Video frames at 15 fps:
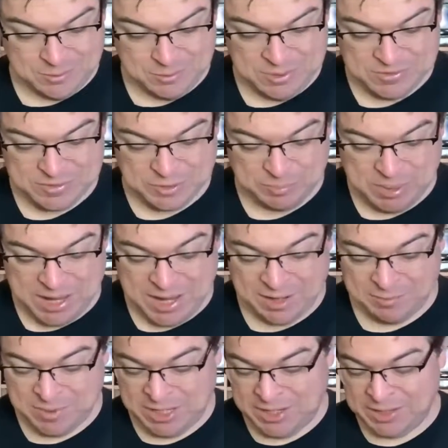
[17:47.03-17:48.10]
Mrs.
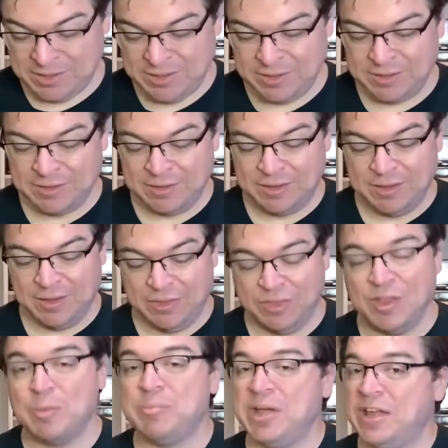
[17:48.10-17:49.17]
Pac-Man,
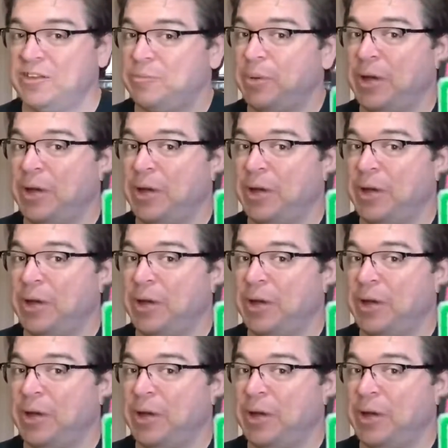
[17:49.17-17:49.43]
the best